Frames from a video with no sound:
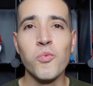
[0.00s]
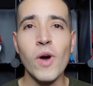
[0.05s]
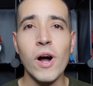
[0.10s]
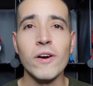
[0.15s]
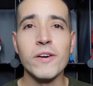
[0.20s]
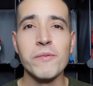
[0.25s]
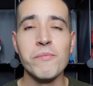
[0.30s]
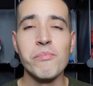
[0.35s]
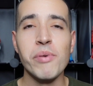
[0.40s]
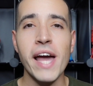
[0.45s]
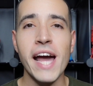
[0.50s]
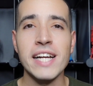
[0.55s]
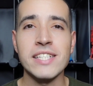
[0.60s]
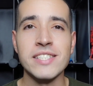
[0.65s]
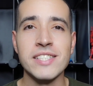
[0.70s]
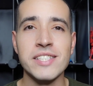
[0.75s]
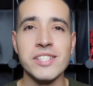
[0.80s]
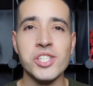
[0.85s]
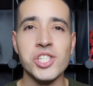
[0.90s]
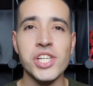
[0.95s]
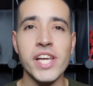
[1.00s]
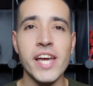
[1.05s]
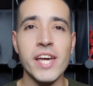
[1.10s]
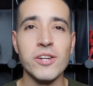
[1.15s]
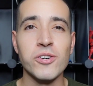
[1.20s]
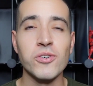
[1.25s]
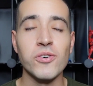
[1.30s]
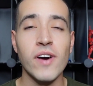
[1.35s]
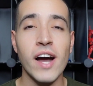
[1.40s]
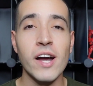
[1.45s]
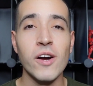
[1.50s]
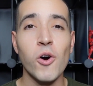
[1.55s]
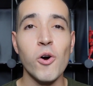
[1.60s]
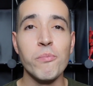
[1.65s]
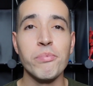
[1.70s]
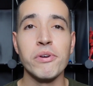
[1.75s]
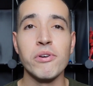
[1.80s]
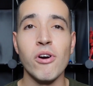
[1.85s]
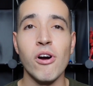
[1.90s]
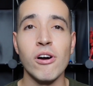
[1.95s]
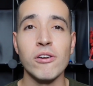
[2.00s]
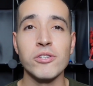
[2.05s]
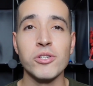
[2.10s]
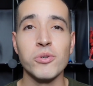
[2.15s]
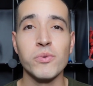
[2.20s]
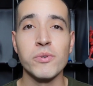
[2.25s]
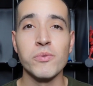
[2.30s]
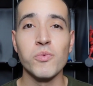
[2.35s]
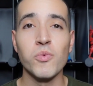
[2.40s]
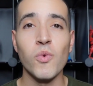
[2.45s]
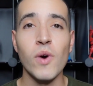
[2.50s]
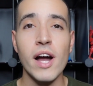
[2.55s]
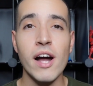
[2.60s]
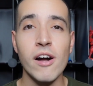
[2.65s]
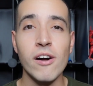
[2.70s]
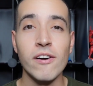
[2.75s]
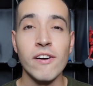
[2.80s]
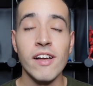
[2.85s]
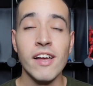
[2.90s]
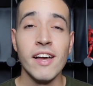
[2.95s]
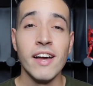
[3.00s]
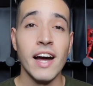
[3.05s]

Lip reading: Welcome back to the channel. I hope you're all doing well.